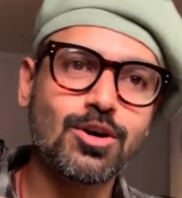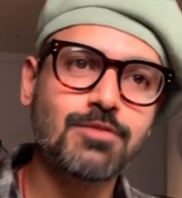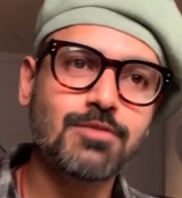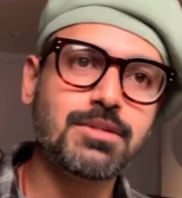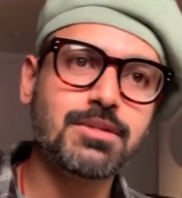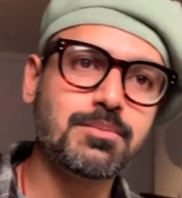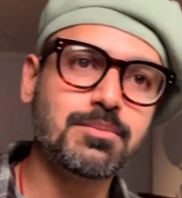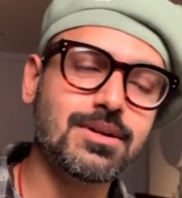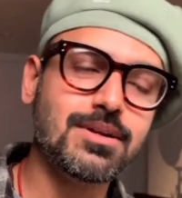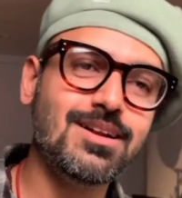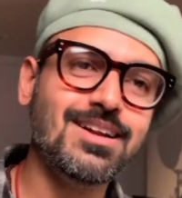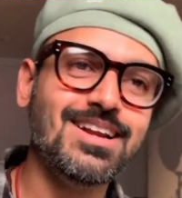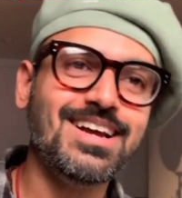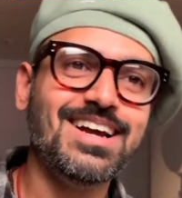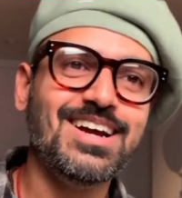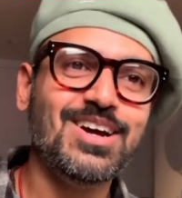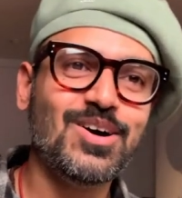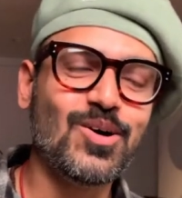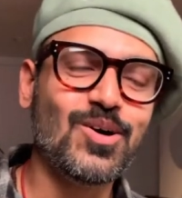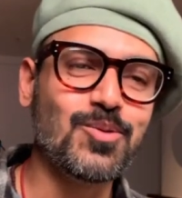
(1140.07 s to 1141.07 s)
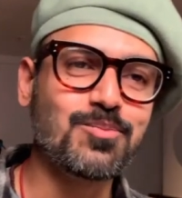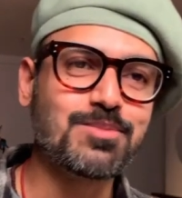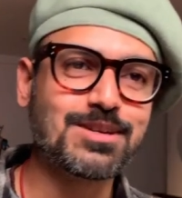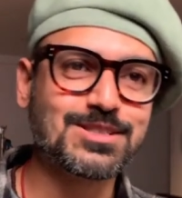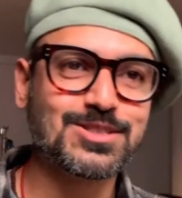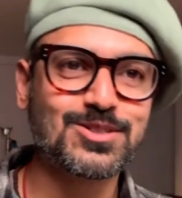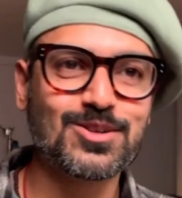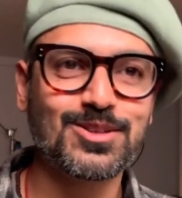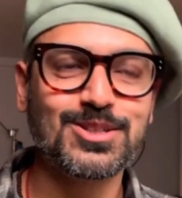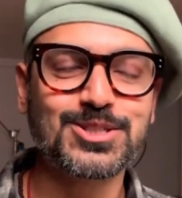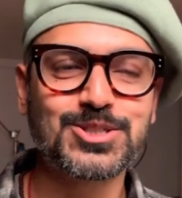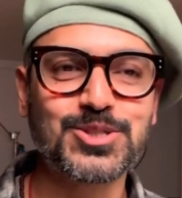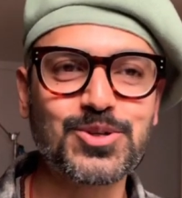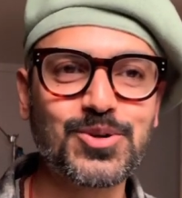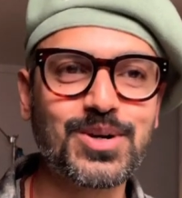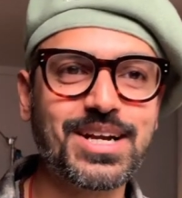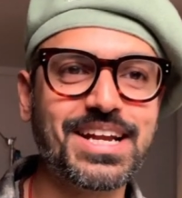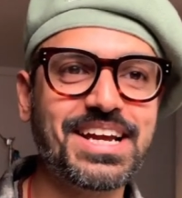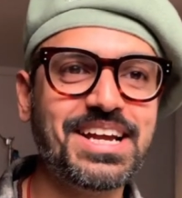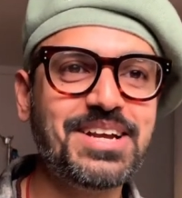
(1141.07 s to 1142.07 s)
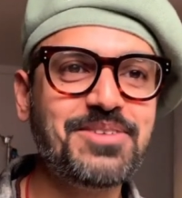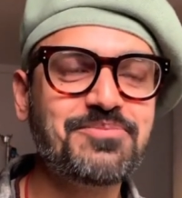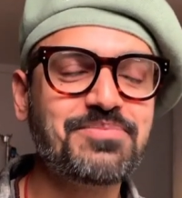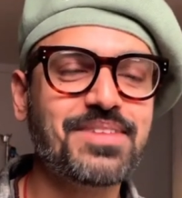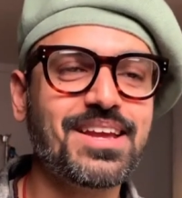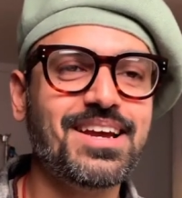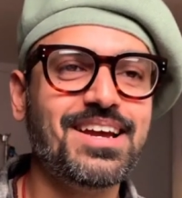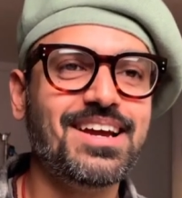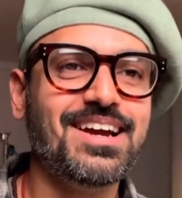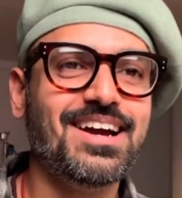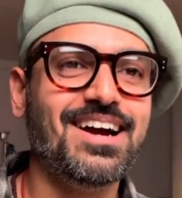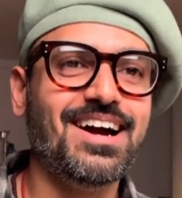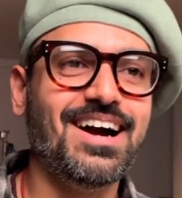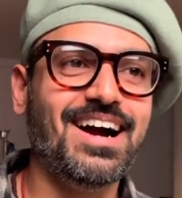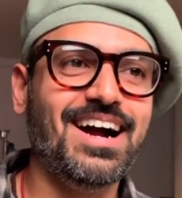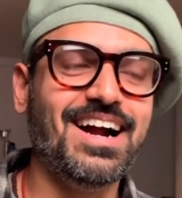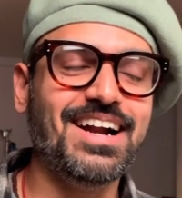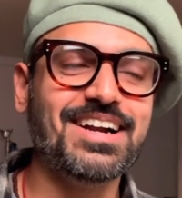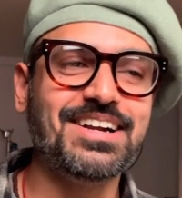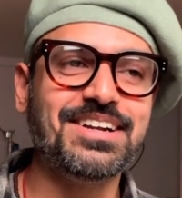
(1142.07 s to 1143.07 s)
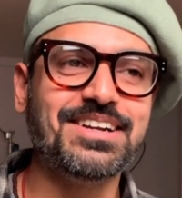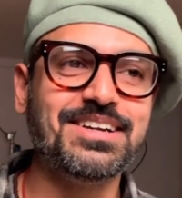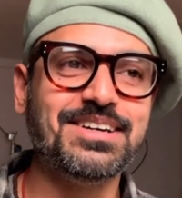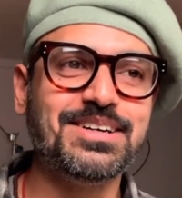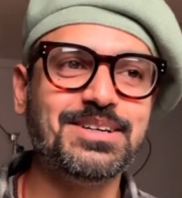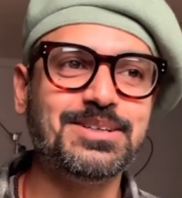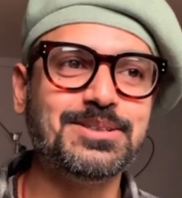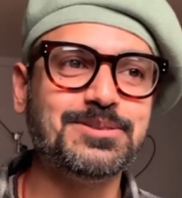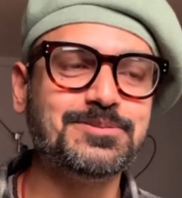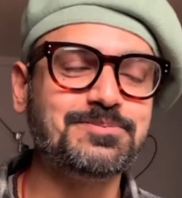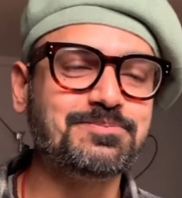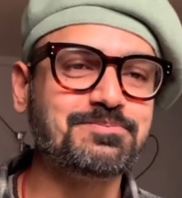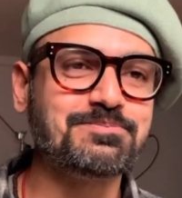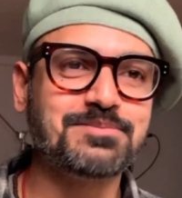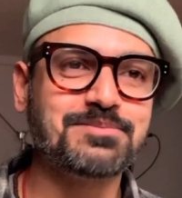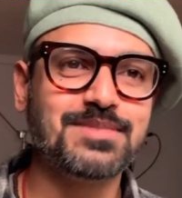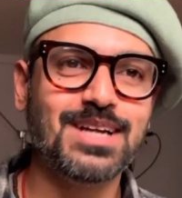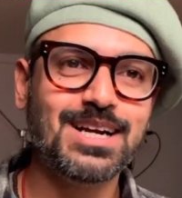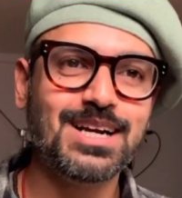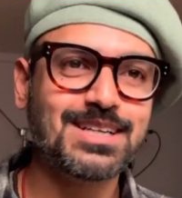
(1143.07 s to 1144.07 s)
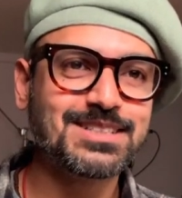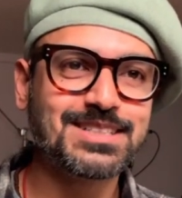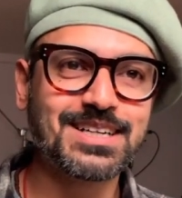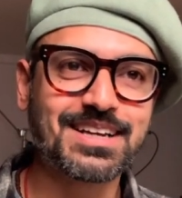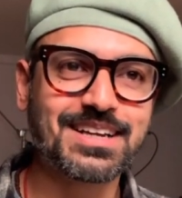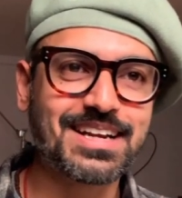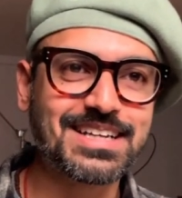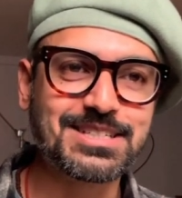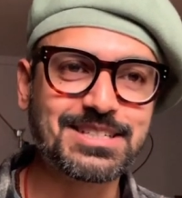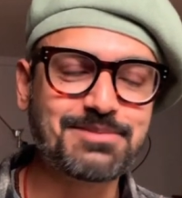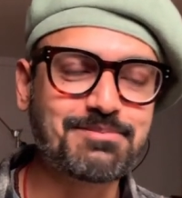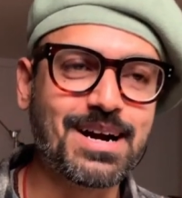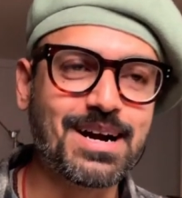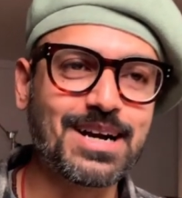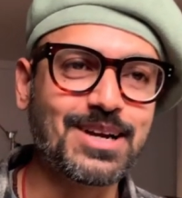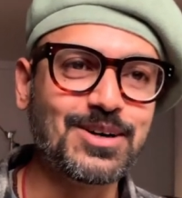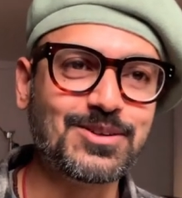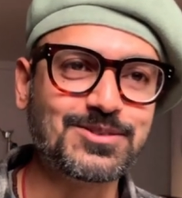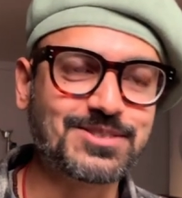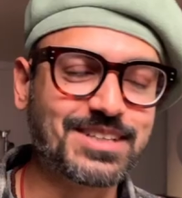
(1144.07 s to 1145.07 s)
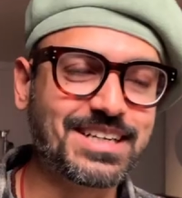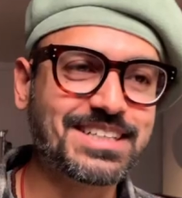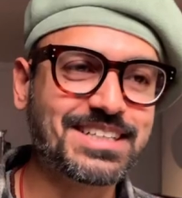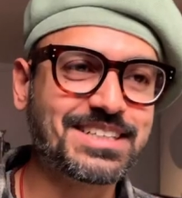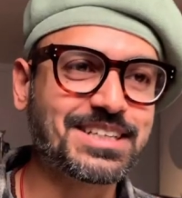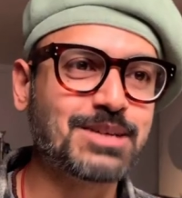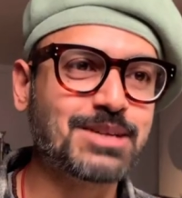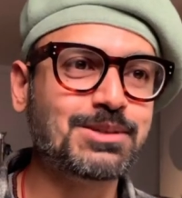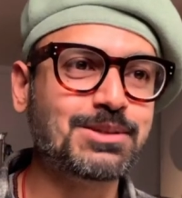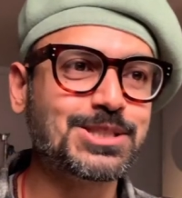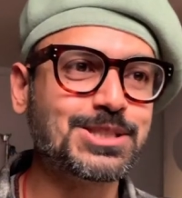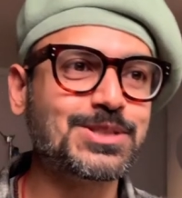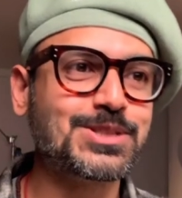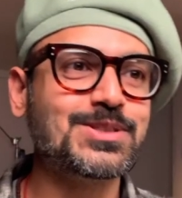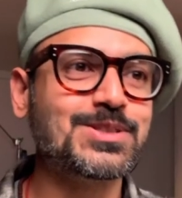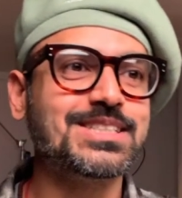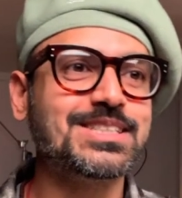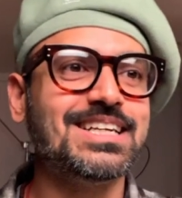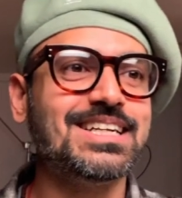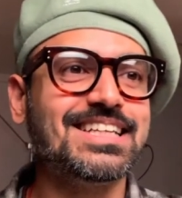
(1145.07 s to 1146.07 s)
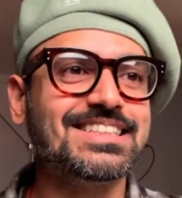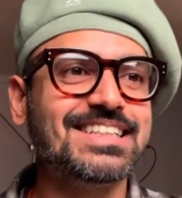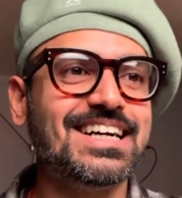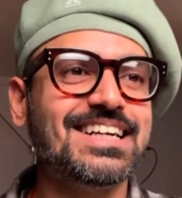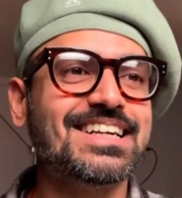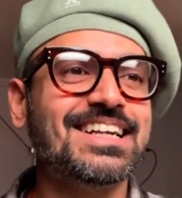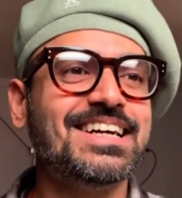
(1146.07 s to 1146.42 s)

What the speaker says: people present on the shoot day, and it is a crazy madhouse, right? Commercial shoots are like that.